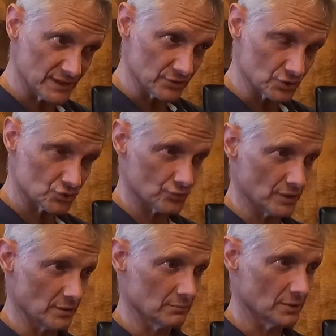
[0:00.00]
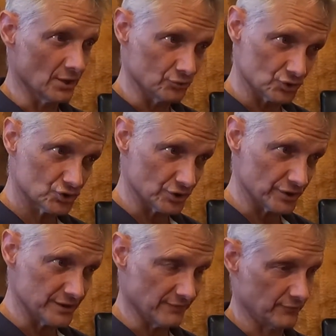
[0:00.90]
industry understood the
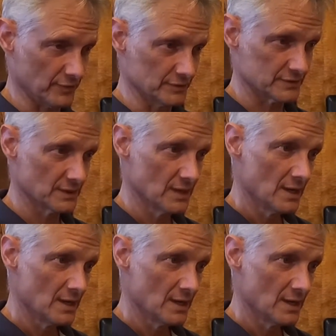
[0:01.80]
difference.